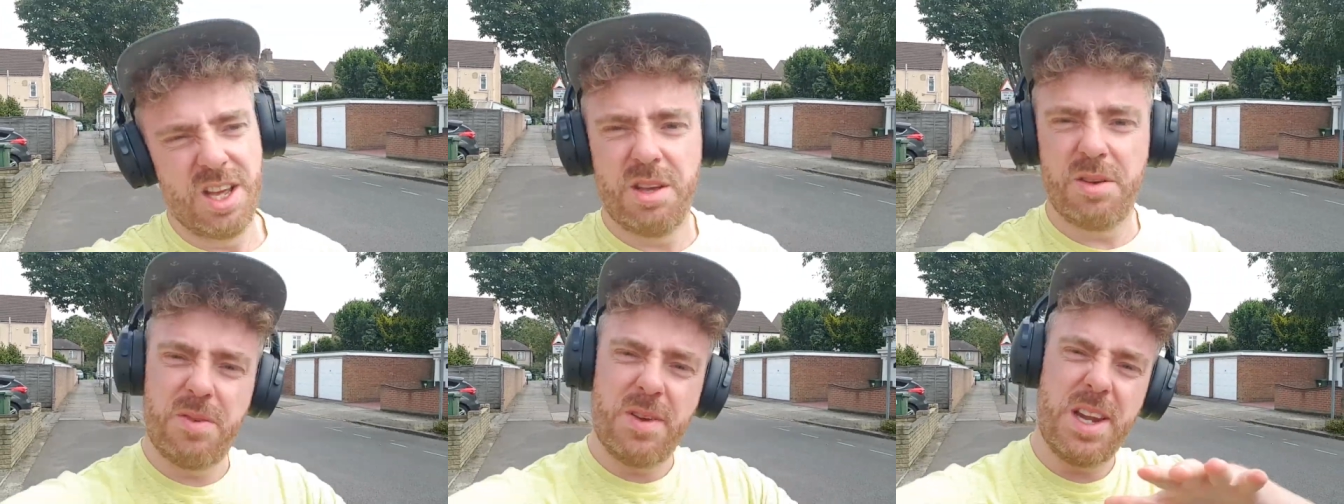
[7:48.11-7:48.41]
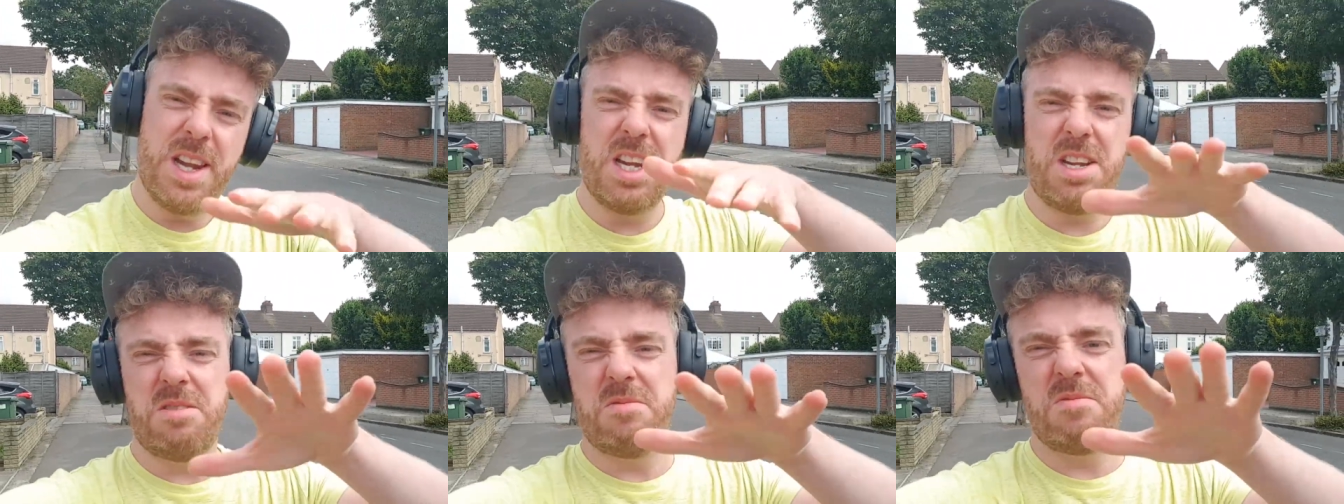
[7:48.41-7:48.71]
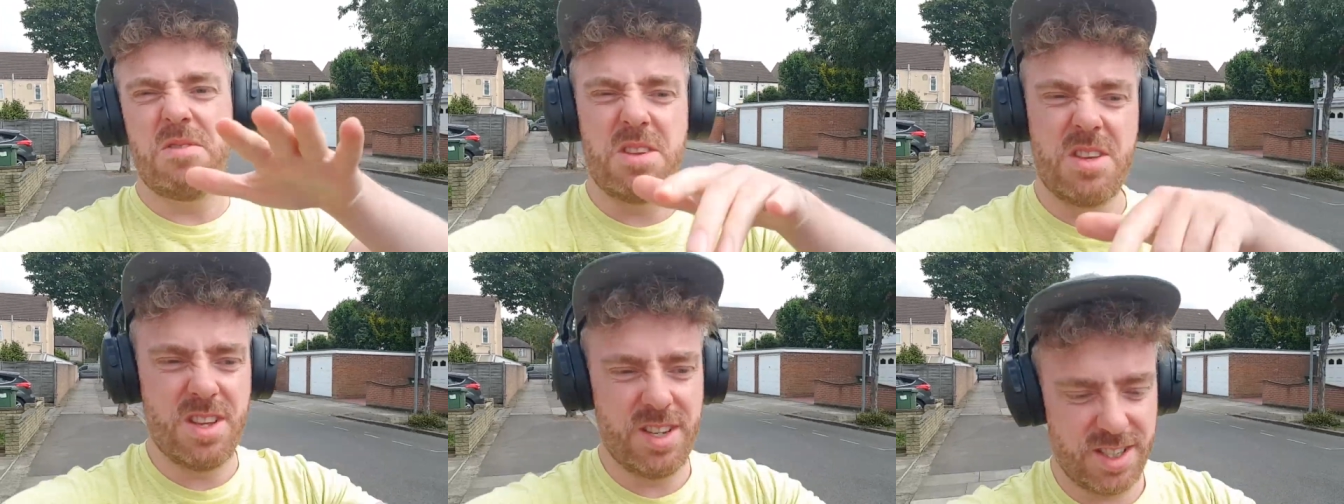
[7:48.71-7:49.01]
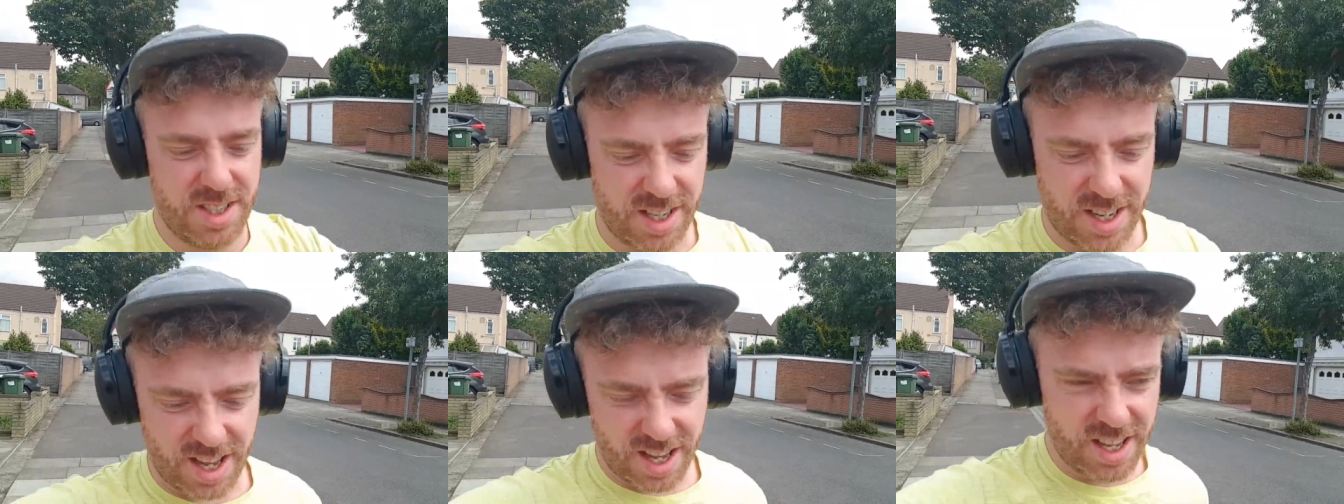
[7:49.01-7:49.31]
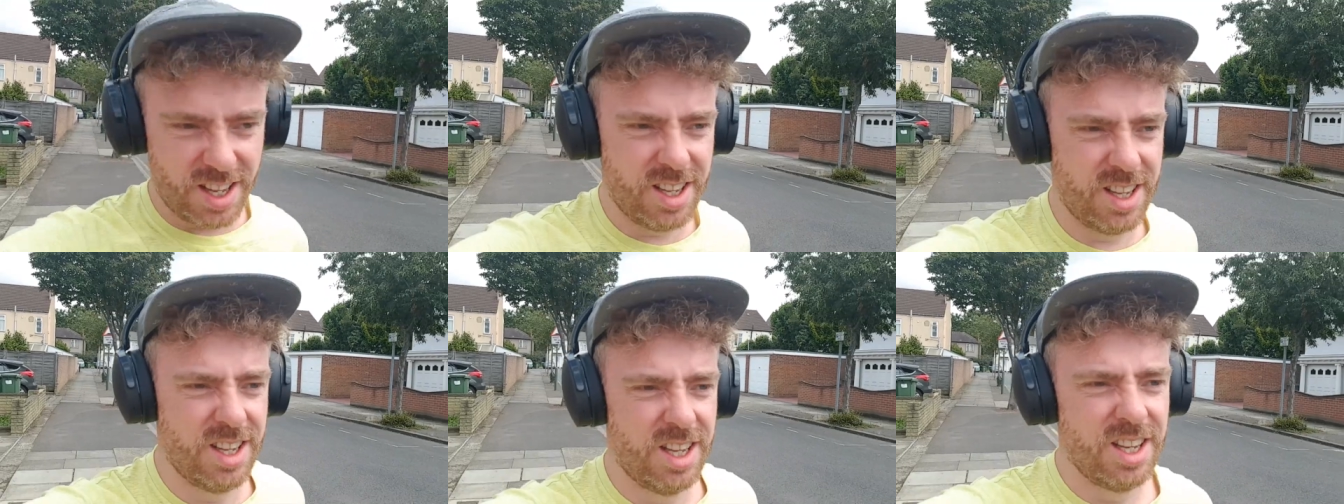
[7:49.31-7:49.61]
Feeling meh today
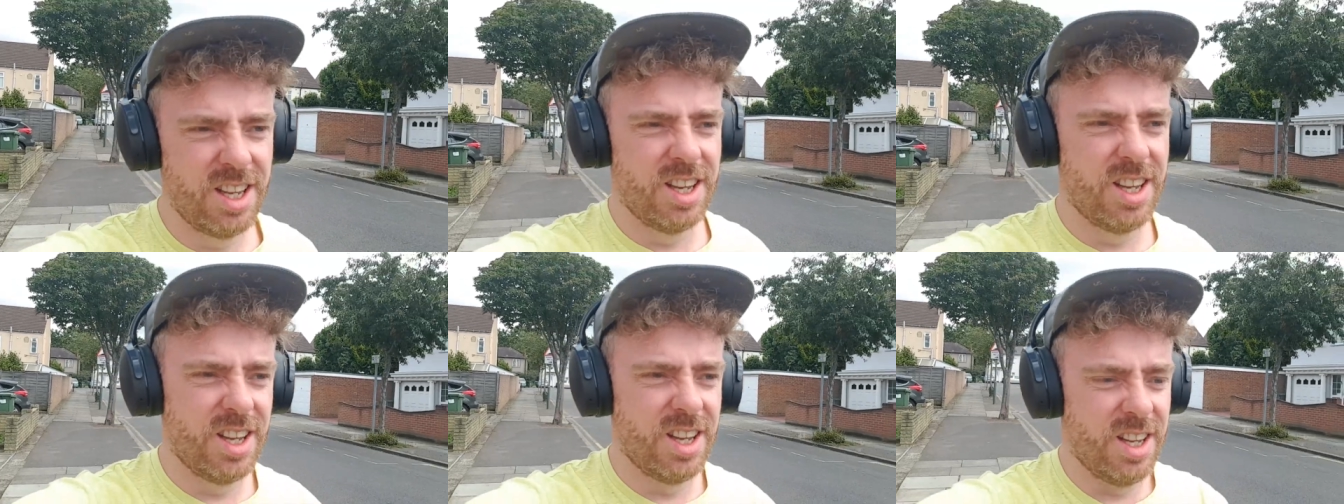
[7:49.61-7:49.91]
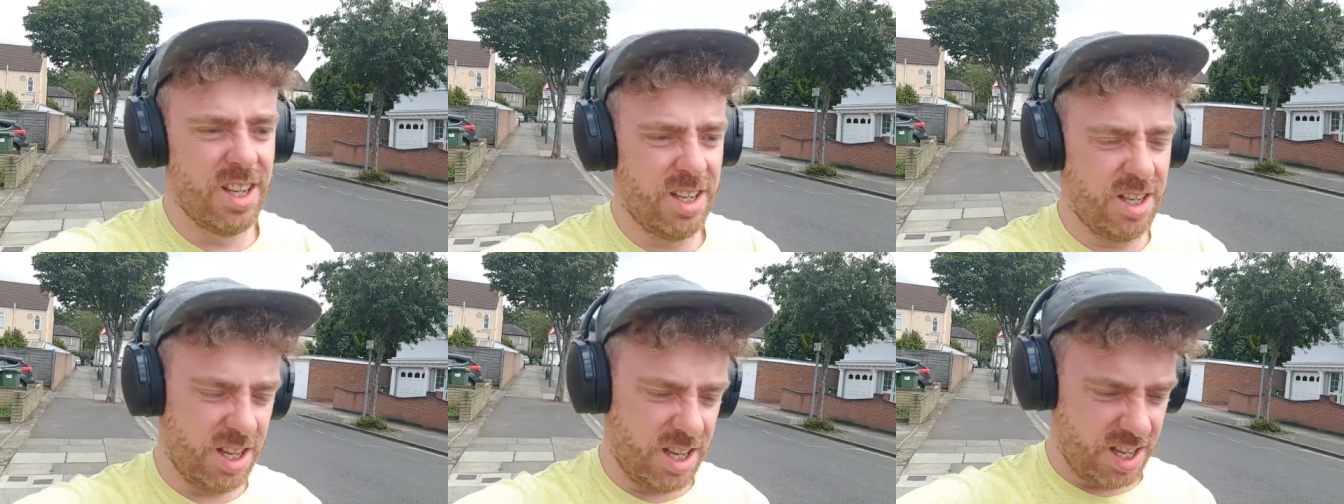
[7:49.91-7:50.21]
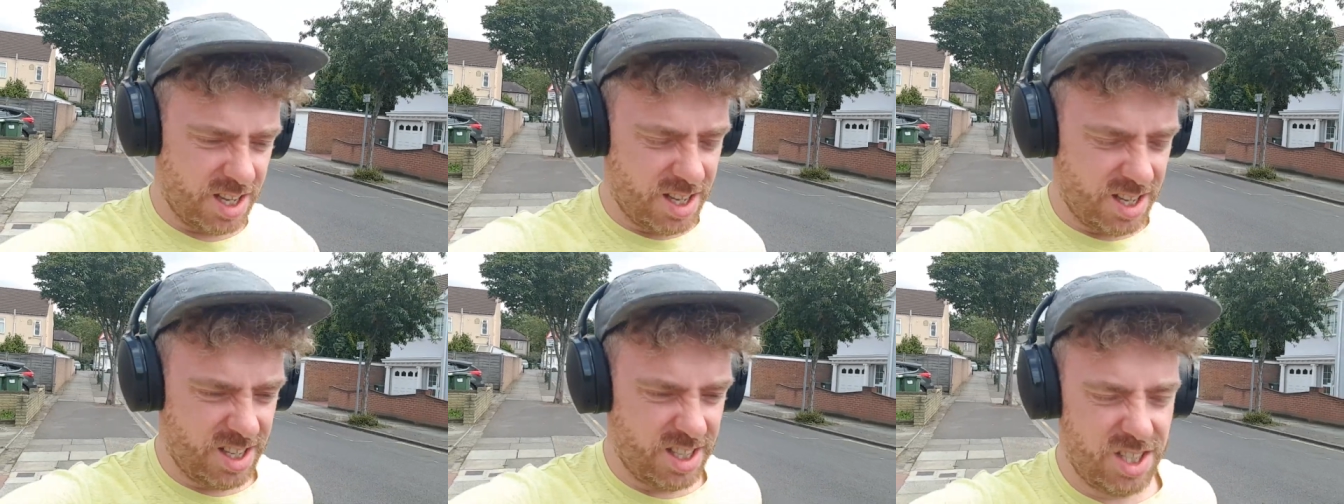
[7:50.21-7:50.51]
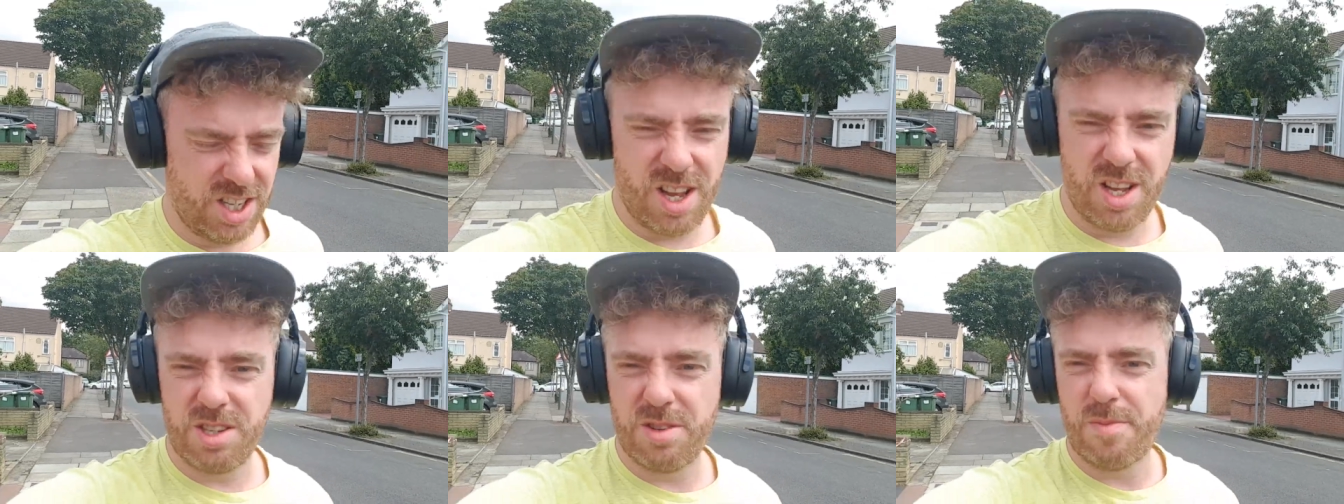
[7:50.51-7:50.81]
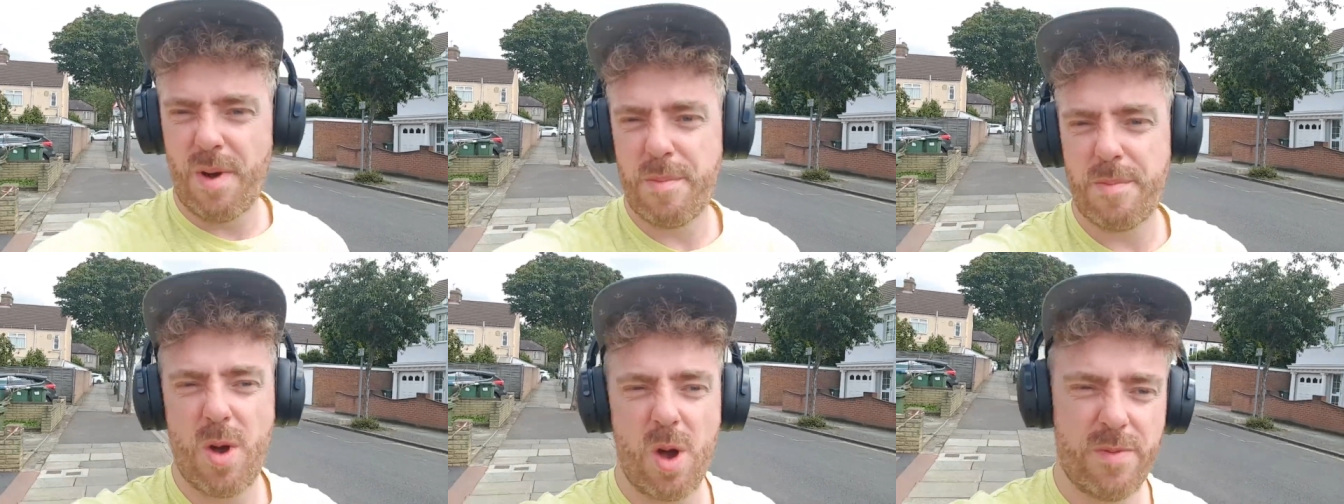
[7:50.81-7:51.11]
in terms of
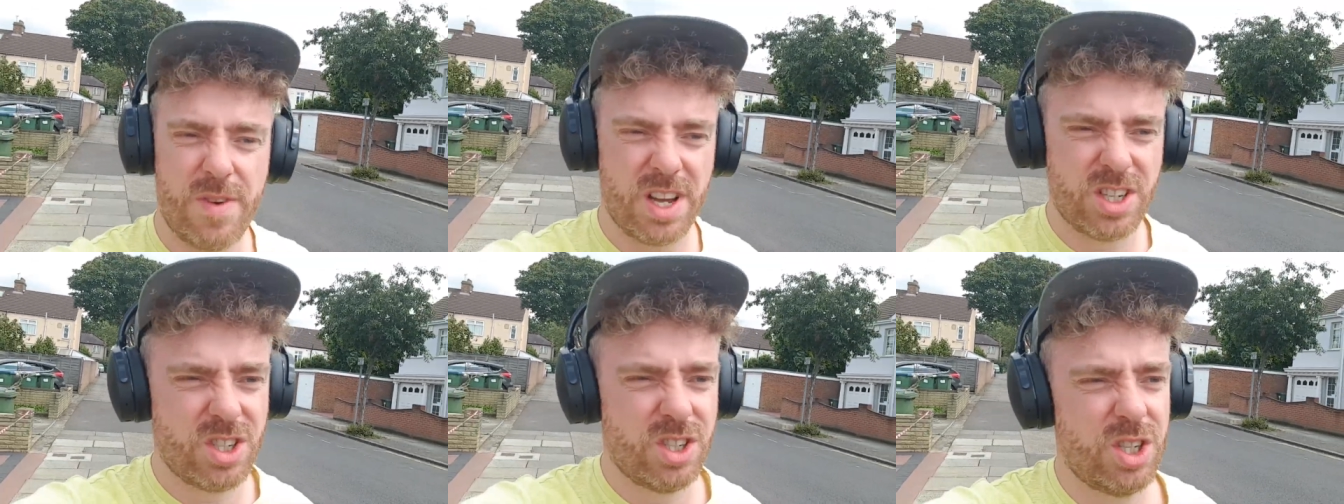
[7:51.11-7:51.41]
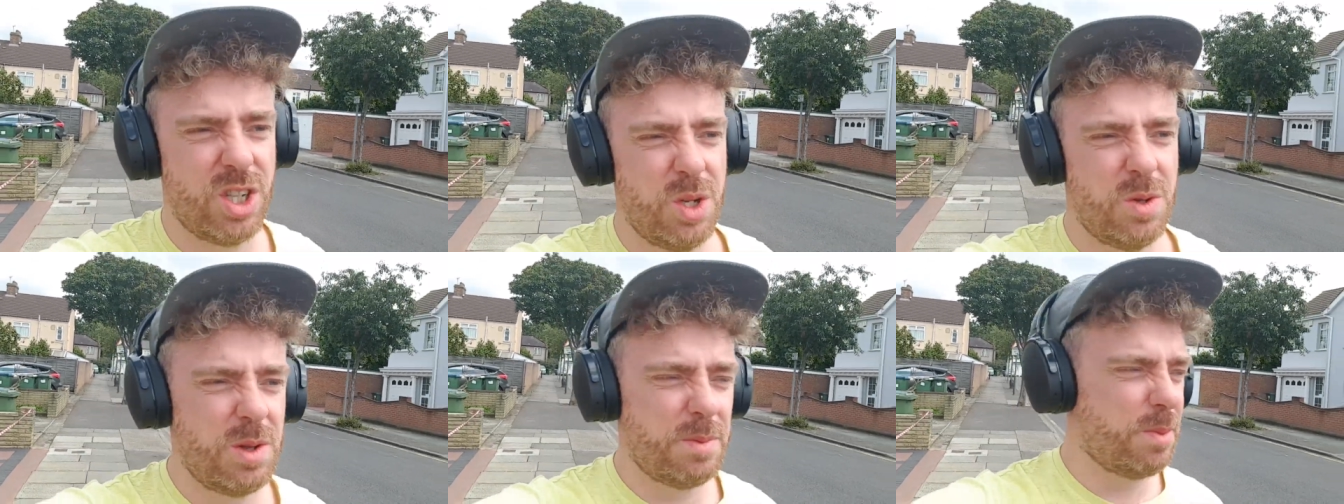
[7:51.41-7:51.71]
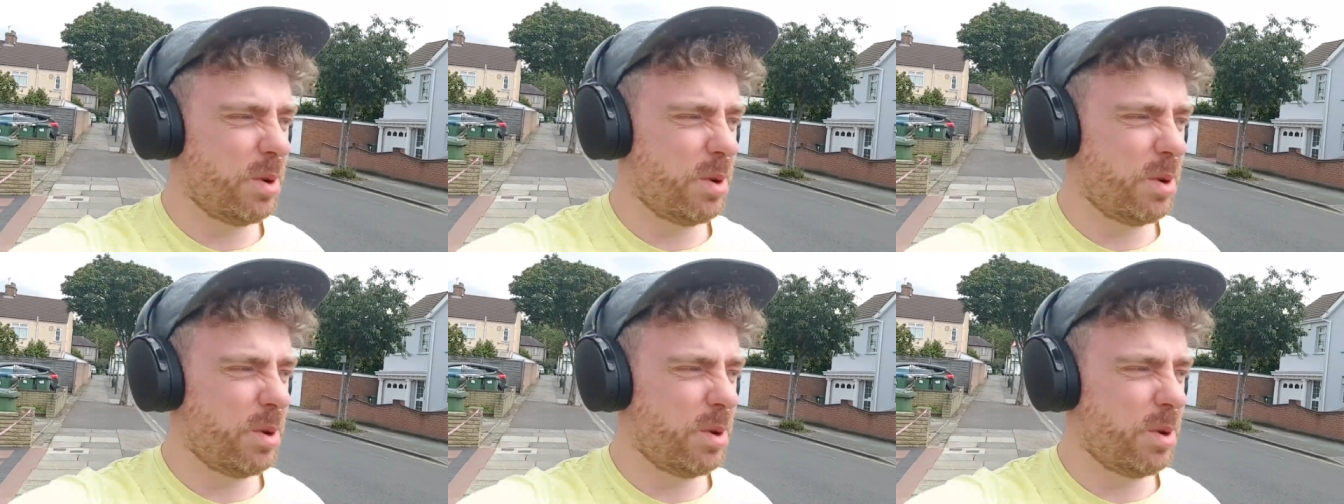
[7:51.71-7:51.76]
my motivation to do it,